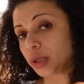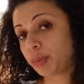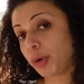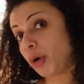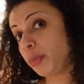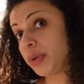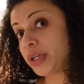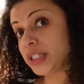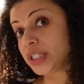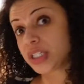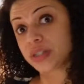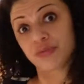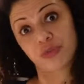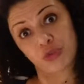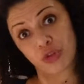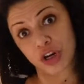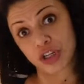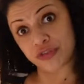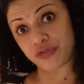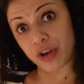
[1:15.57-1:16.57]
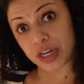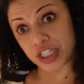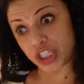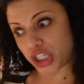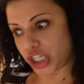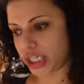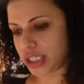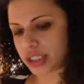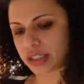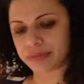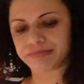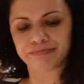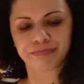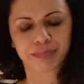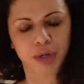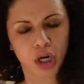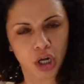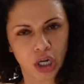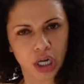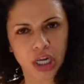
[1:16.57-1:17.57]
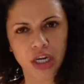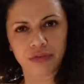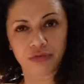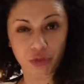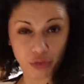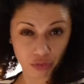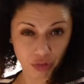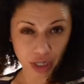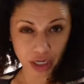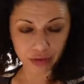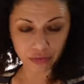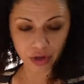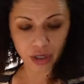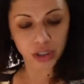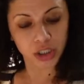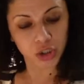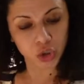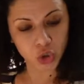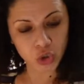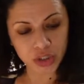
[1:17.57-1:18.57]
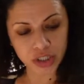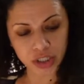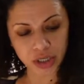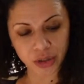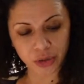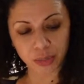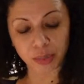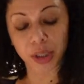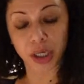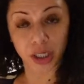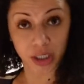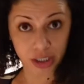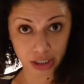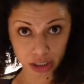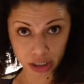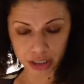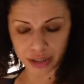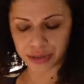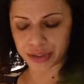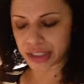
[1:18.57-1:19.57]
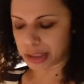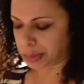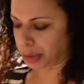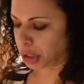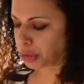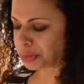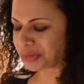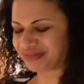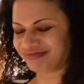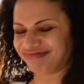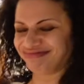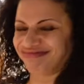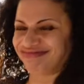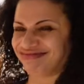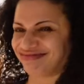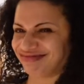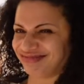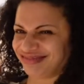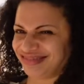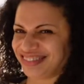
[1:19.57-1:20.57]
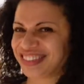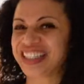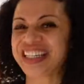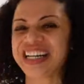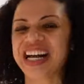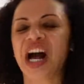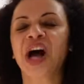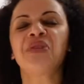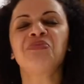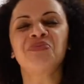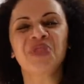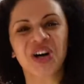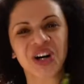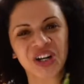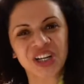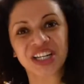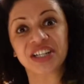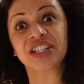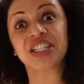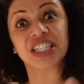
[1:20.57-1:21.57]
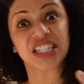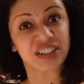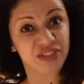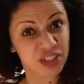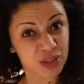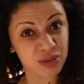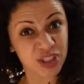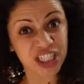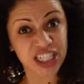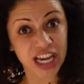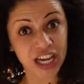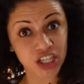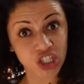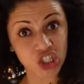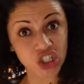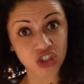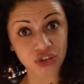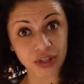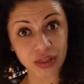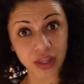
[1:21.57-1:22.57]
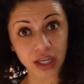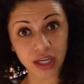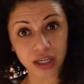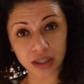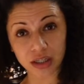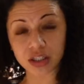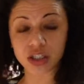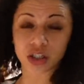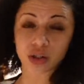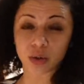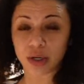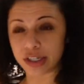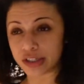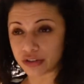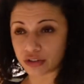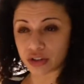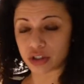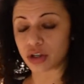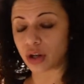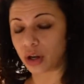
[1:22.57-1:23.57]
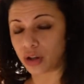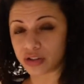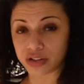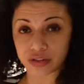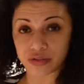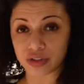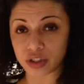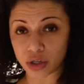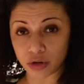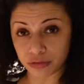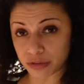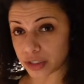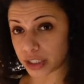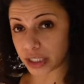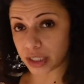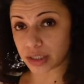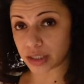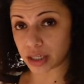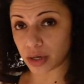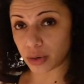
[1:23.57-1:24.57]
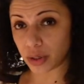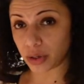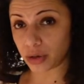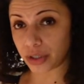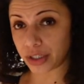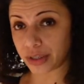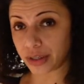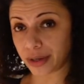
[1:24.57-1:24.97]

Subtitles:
to pop in some fresh veggies, partly for flavour and also partly to use them up. And partly to give some texture in there, because otherwise you've just got lots of soft things going on in